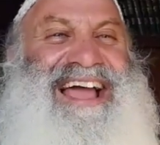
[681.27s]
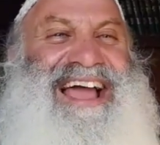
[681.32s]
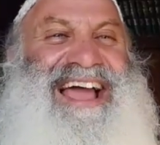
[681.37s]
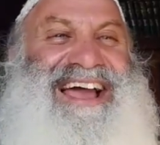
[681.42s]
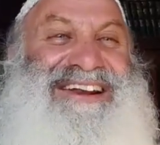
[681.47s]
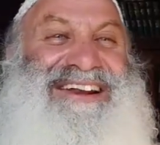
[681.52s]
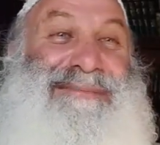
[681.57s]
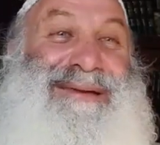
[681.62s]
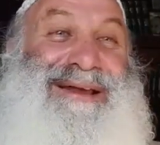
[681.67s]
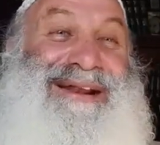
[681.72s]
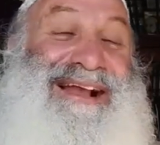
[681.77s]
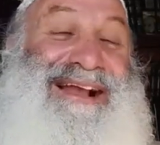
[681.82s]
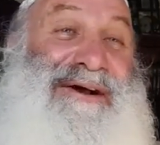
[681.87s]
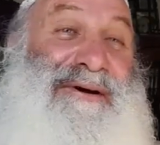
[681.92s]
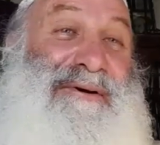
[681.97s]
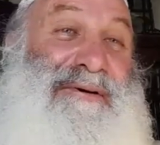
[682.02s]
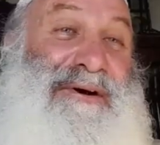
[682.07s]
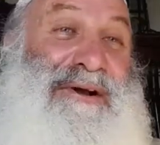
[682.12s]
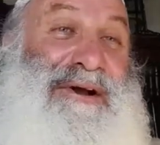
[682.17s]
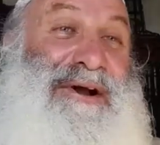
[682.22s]
And no matter
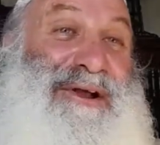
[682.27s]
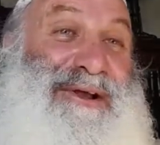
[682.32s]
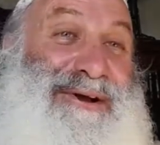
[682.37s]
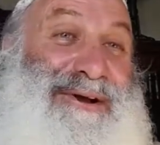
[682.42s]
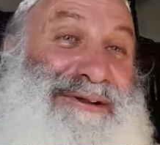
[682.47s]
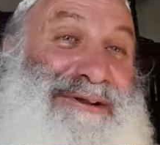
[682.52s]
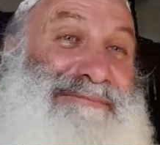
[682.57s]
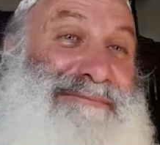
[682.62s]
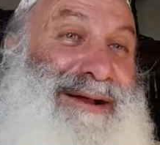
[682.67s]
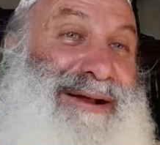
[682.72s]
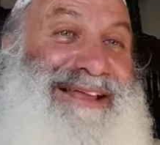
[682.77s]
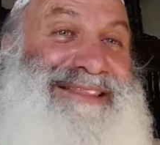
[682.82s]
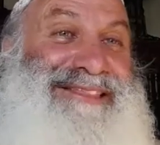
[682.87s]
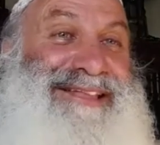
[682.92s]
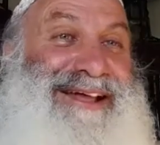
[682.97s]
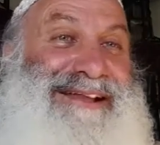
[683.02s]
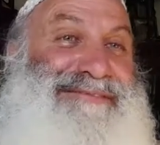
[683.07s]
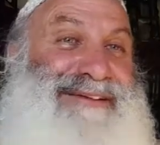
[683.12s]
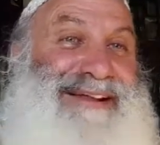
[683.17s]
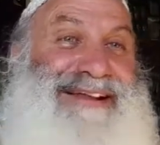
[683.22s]
how good my
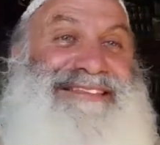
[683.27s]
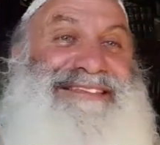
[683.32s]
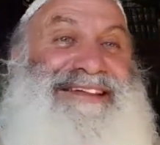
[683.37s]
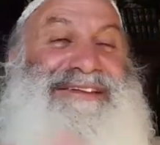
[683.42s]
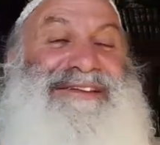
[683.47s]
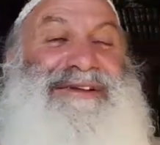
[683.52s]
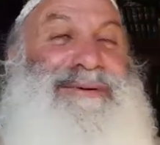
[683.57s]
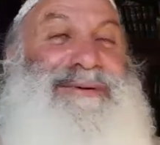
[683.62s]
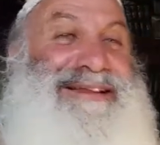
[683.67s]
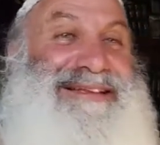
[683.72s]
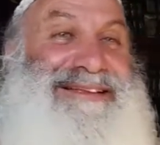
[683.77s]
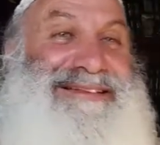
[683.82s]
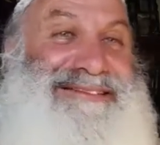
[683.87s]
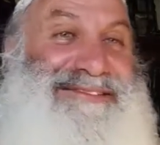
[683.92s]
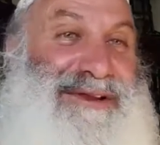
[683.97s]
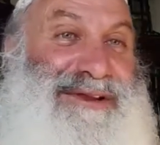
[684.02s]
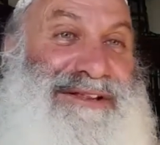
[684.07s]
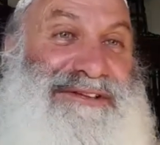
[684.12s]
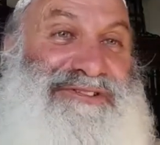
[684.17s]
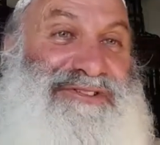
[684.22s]
life I tell you it is,
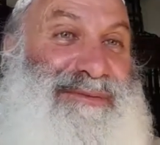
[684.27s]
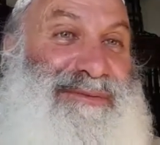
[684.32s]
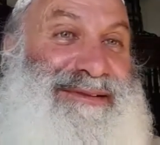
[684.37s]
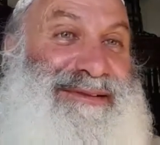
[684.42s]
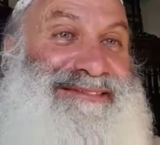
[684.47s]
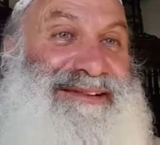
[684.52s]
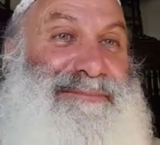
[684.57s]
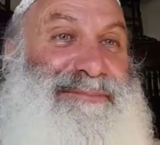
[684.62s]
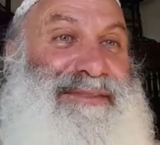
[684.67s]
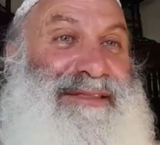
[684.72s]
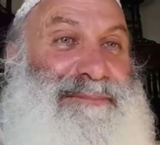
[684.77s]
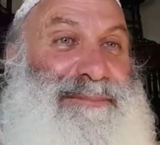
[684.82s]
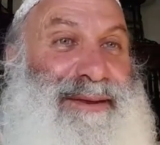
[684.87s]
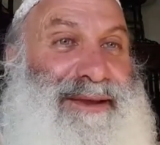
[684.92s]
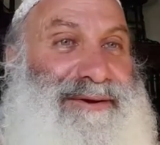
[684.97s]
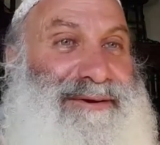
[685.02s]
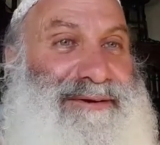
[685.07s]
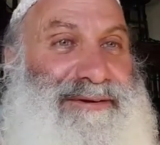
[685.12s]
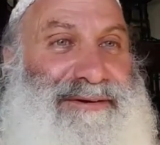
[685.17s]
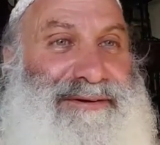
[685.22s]
you can show me something
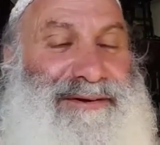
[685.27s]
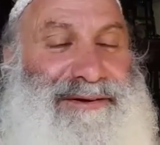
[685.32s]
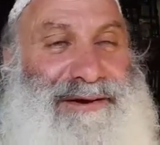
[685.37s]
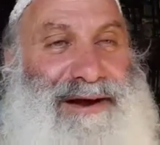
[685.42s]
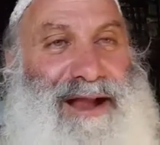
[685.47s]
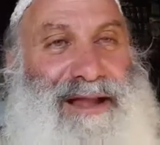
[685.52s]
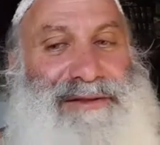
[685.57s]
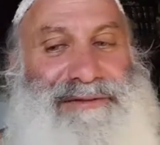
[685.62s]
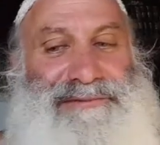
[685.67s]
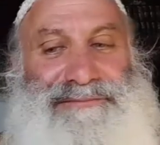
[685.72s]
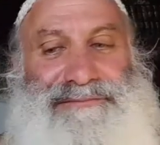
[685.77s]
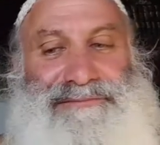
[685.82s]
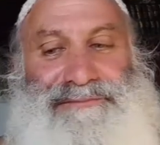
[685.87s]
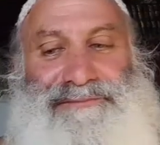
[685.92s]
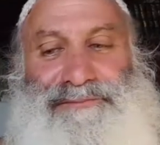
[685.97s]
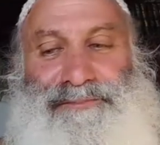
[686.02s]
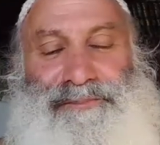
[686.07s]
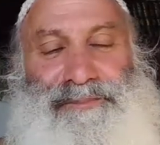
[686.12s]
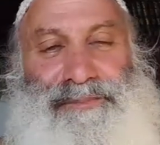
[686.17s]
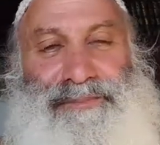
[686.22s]
better.
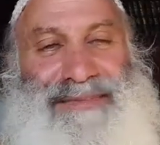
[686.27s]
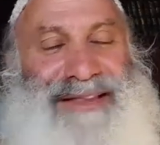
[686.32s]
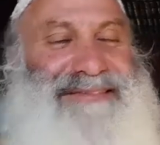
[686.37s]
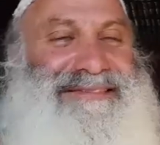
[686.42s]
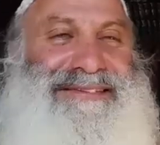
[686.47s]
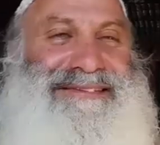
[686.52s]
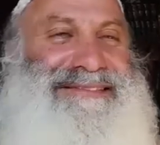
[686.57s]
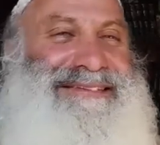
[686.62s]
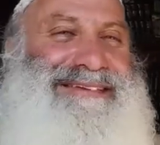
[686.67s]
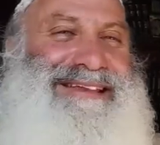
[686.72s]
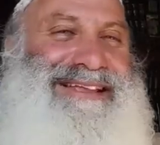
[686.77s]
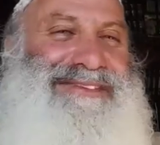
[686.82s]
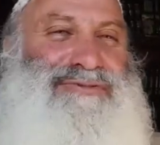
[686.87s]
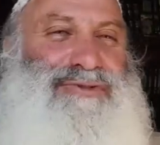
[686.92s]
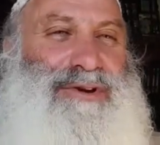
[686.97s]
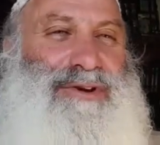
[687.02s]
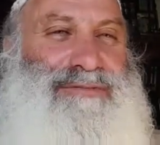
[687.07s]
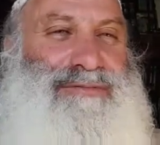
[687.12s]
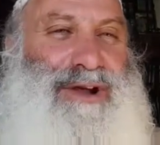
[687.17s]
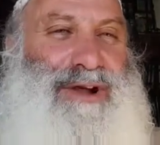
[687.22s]
That's just the
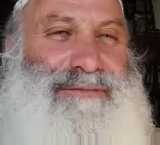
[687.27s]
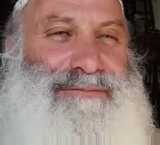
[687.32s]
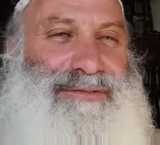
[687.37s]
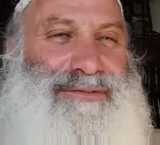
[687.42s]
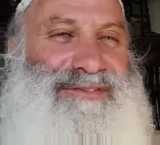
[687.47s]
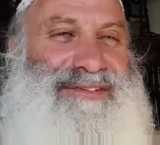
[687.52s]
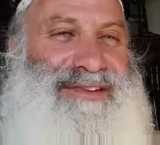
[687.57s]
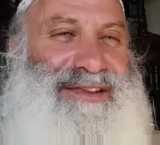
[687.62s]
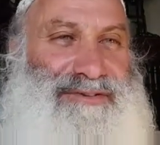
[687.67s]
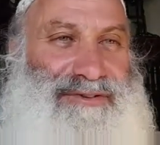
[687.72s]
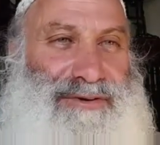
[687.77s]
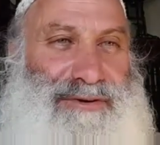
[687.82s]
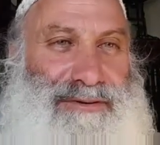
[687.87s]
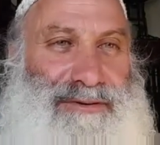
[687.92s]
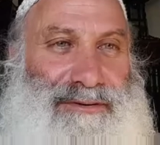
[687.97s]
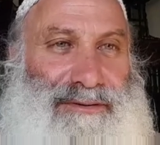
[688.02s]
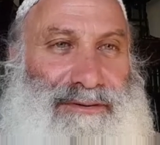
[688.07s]
nature of conversation.